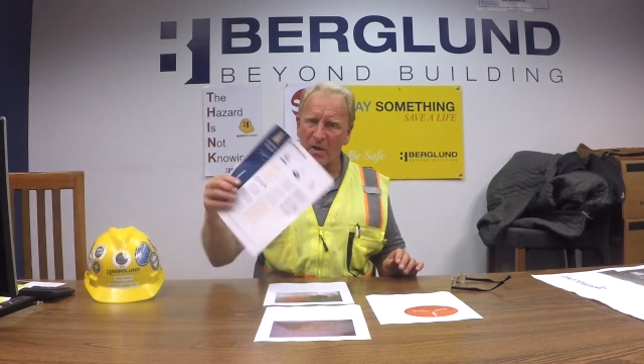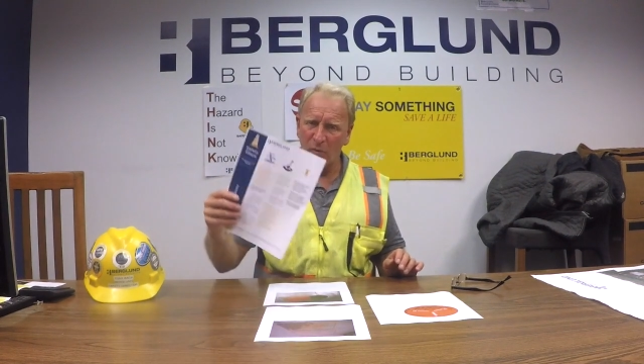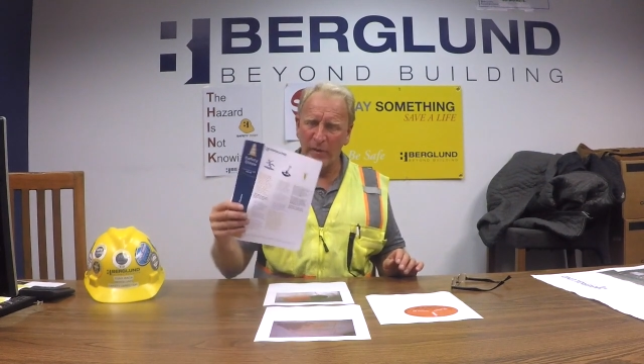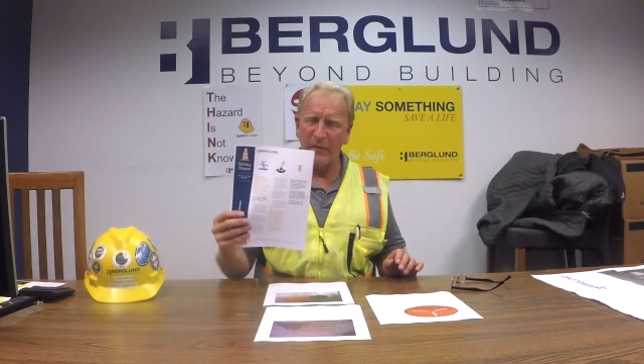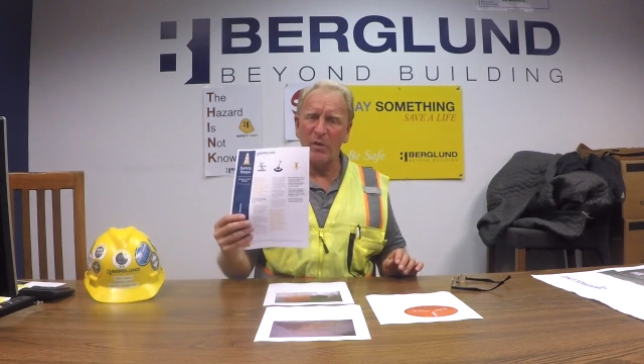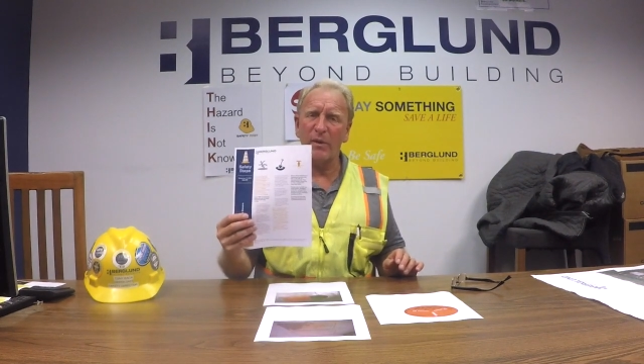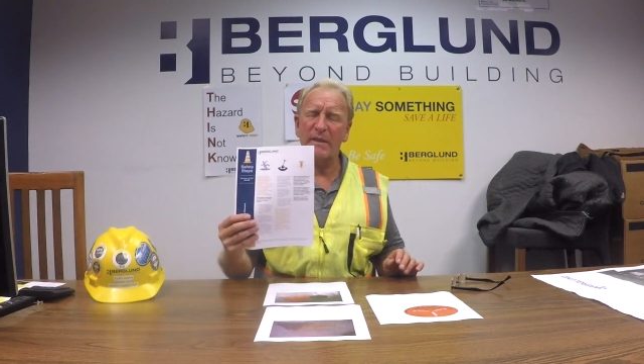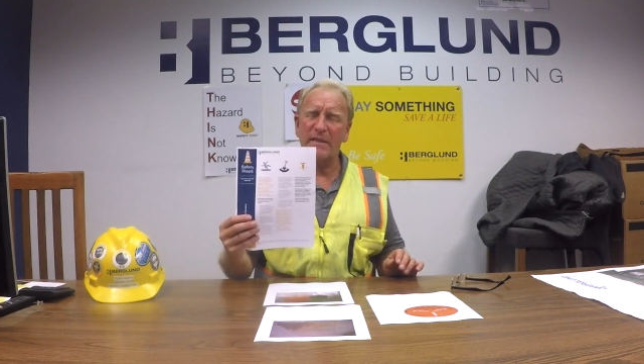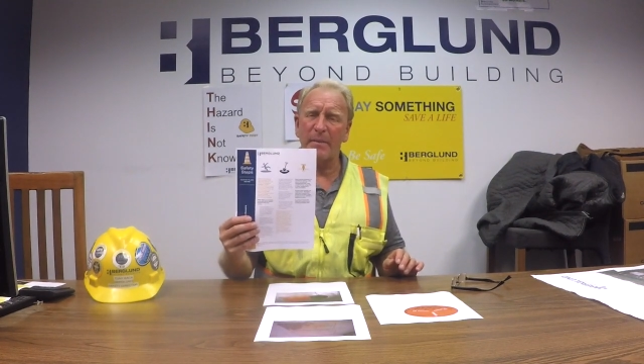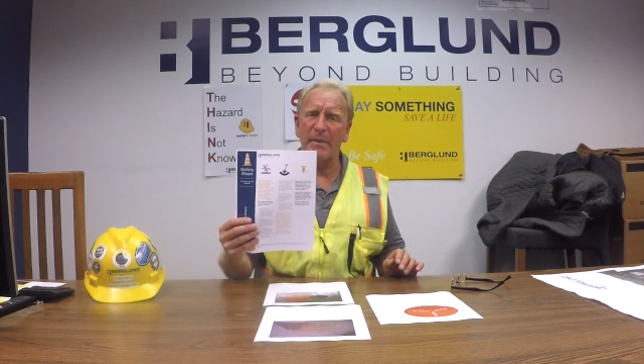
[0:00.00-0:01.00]
reviewing
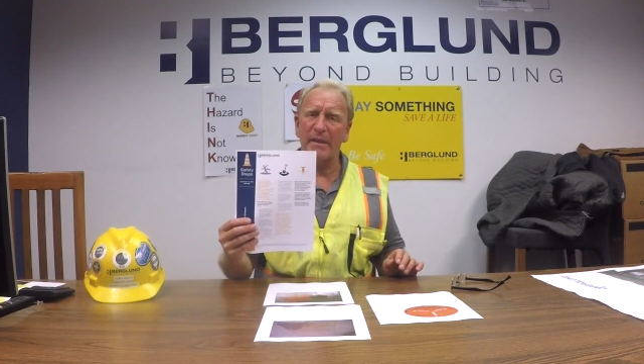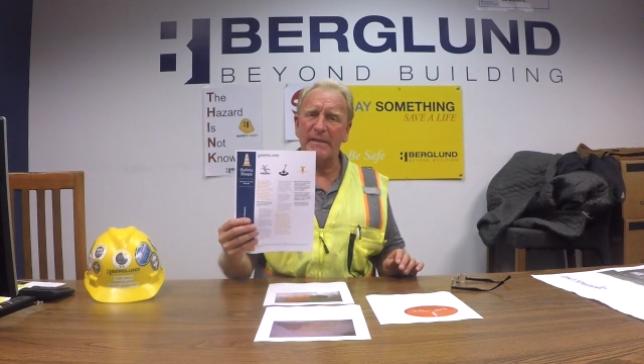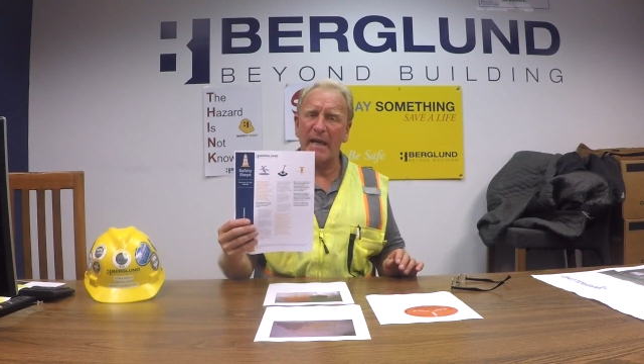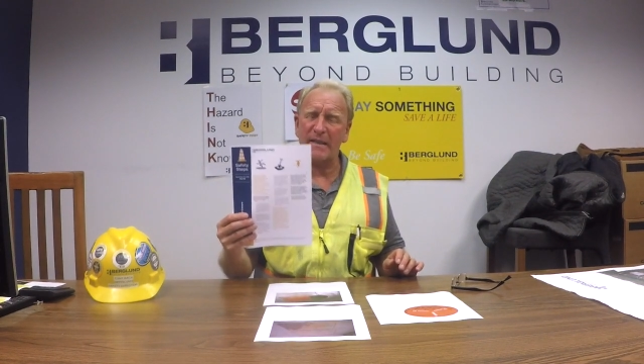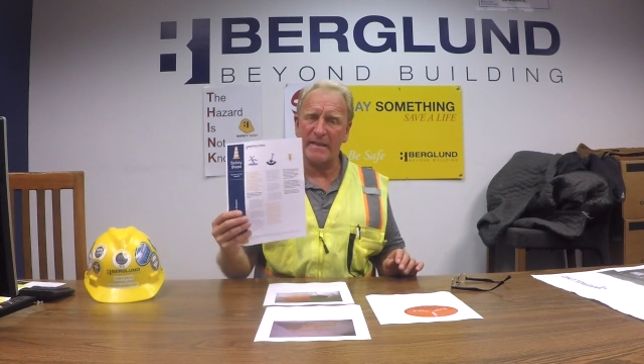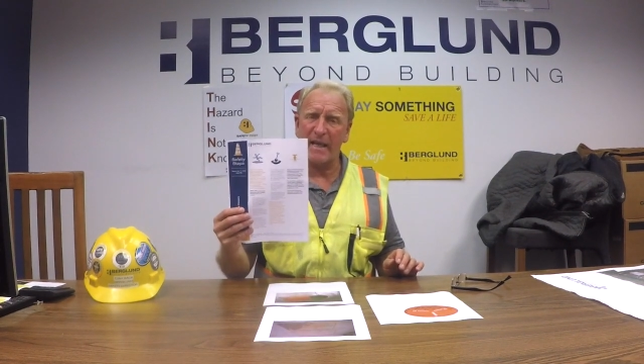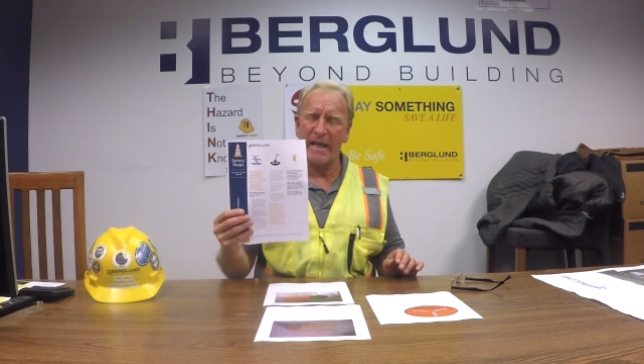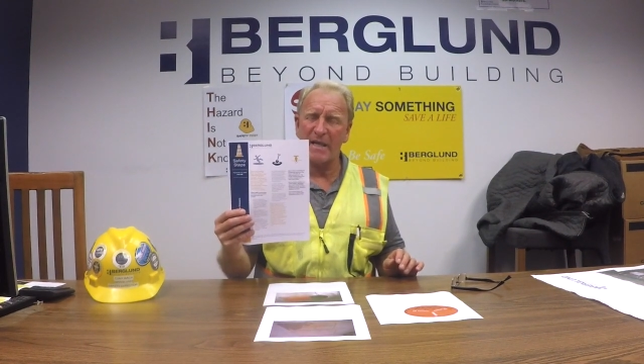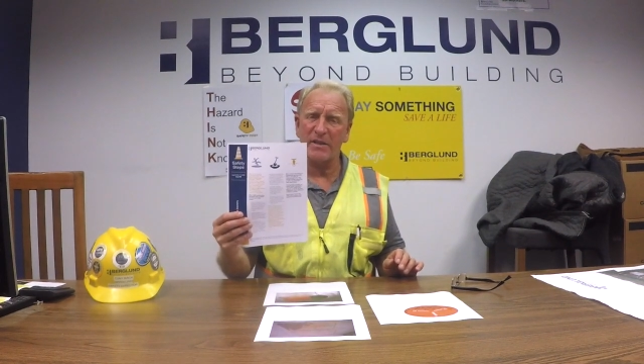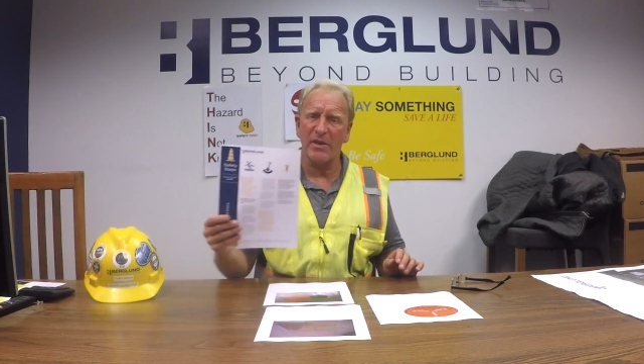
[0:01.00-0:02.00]
some of the text that
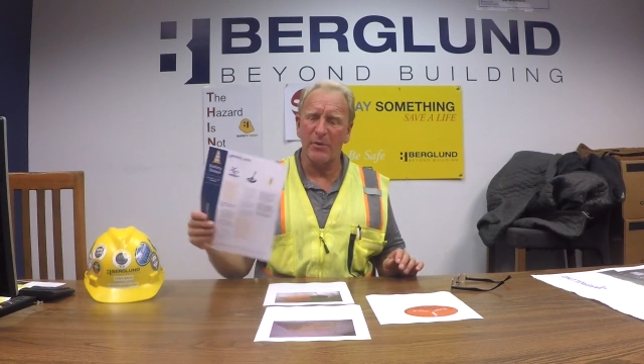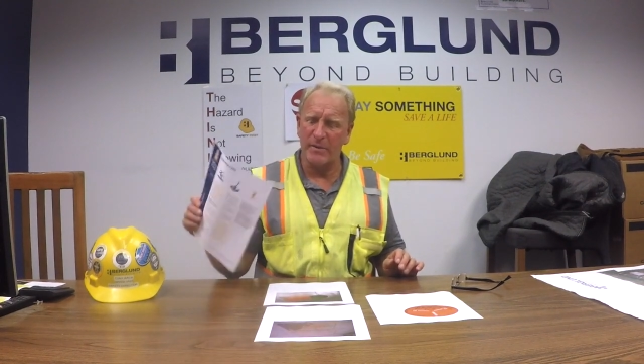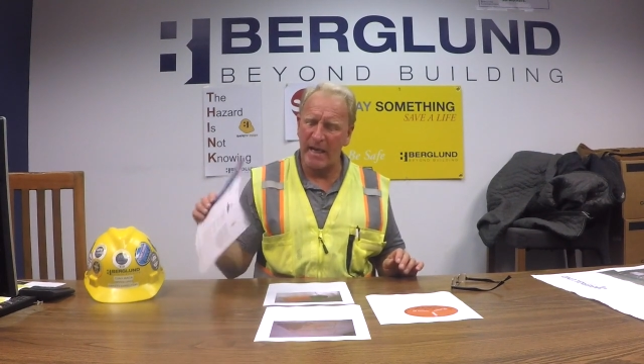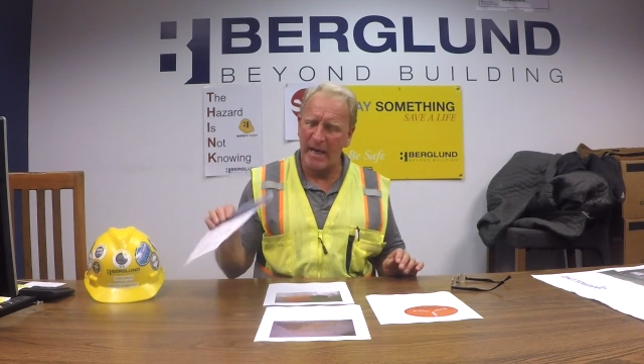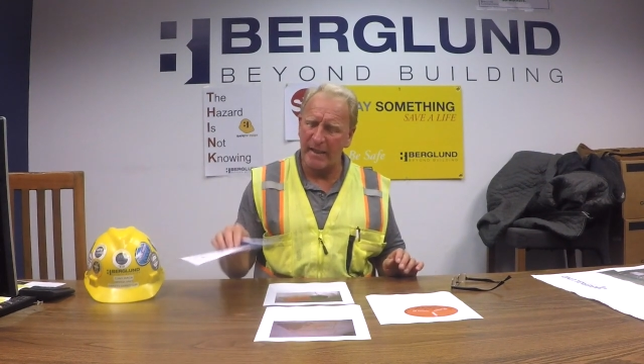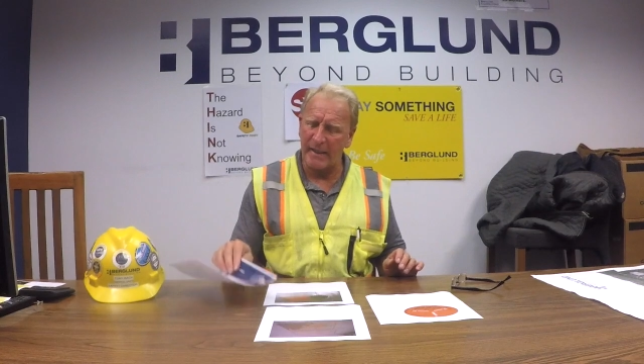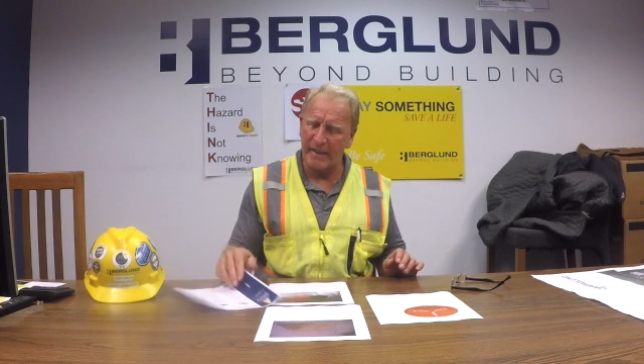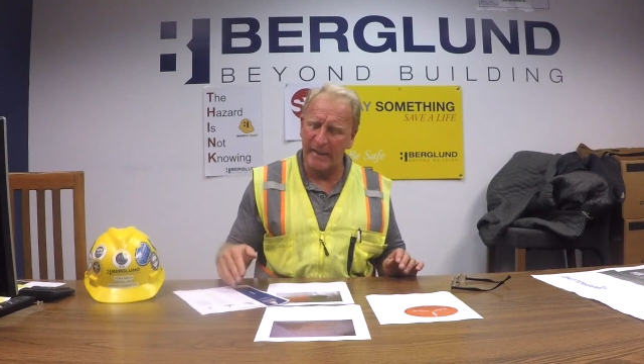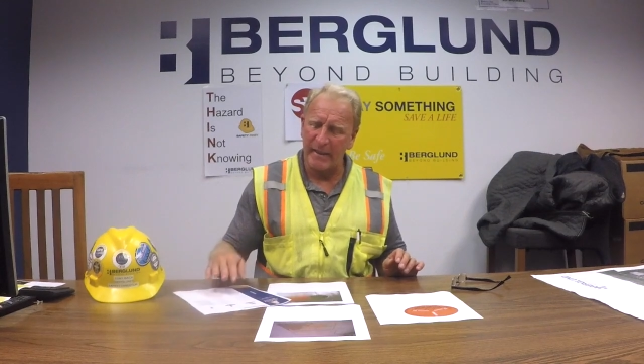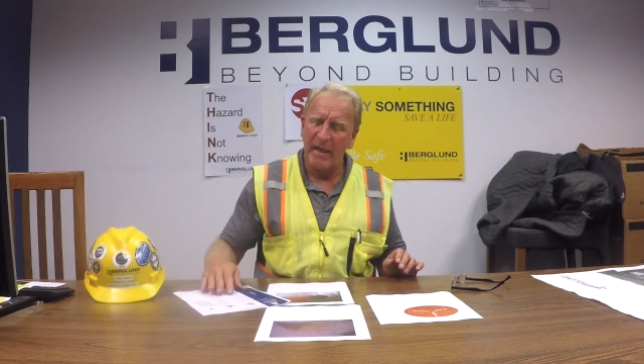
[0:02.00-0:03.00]
has other data
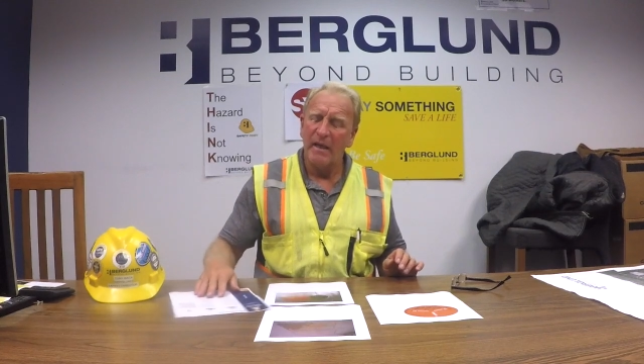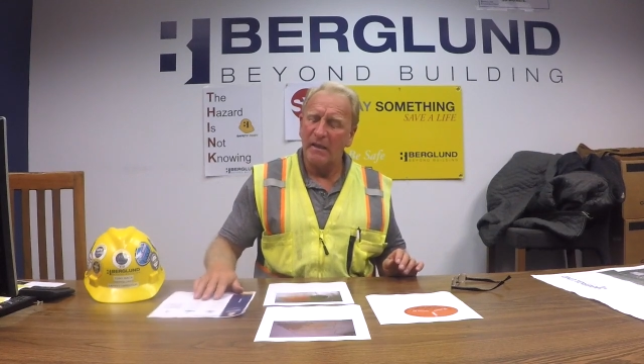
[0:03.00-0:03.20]
in it.